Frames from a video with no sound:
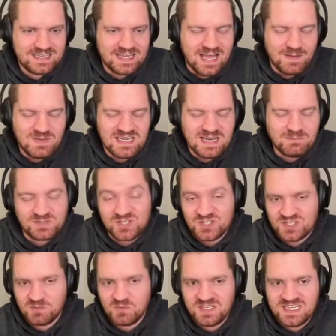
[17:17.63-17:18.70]
I mean, I'm sure
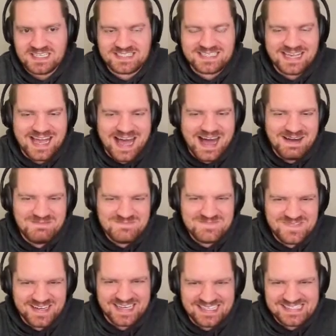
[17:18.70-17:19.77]
someone does.
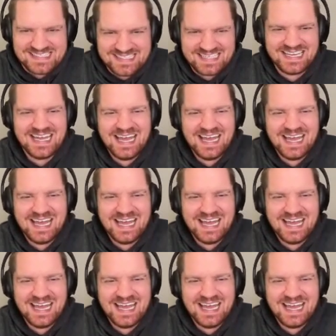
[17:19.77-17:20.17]
But,